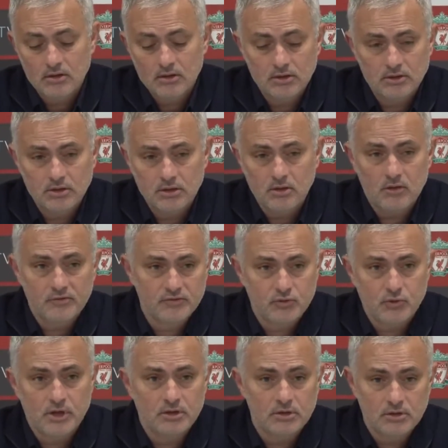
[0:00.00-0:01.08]
Lindelof
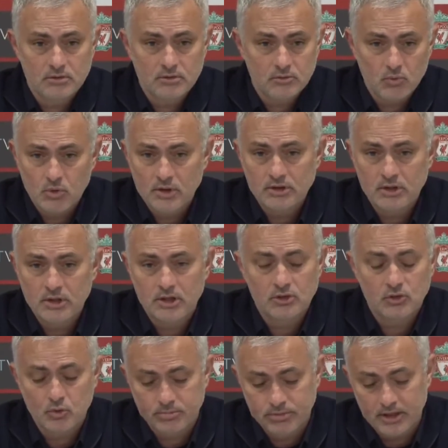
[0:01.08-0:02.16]
trained one day
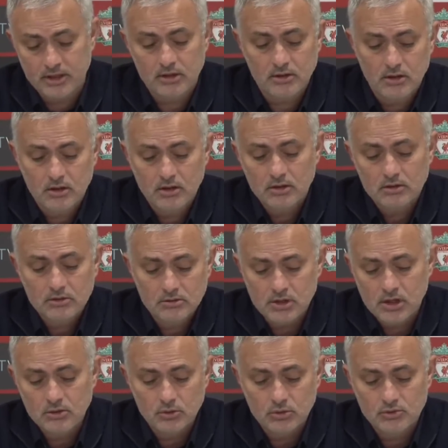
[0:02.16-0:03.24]
to play.
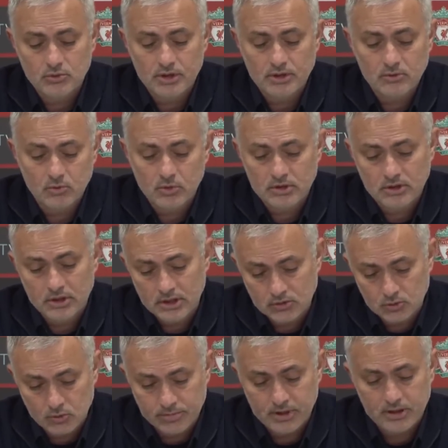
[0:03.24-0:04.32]
Dalot trained one day
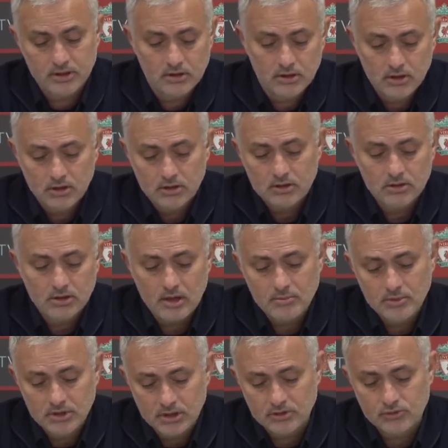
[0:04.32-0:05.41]
to play.
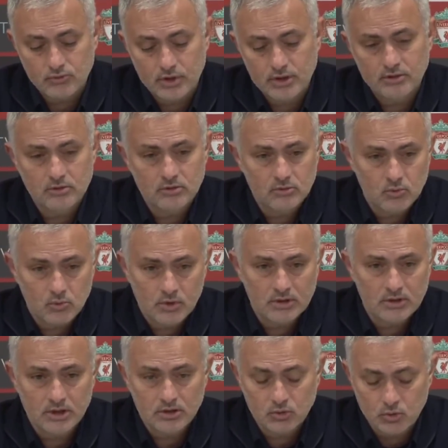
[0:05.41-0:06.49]
Damian trained one
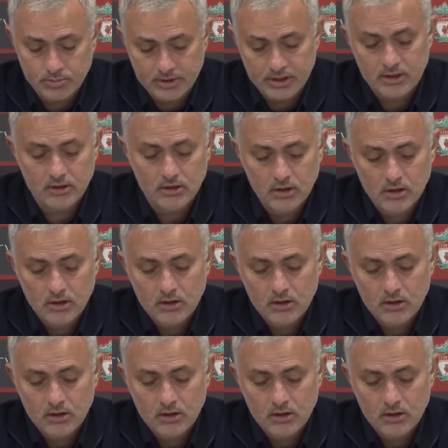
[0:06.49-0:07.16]
day to play.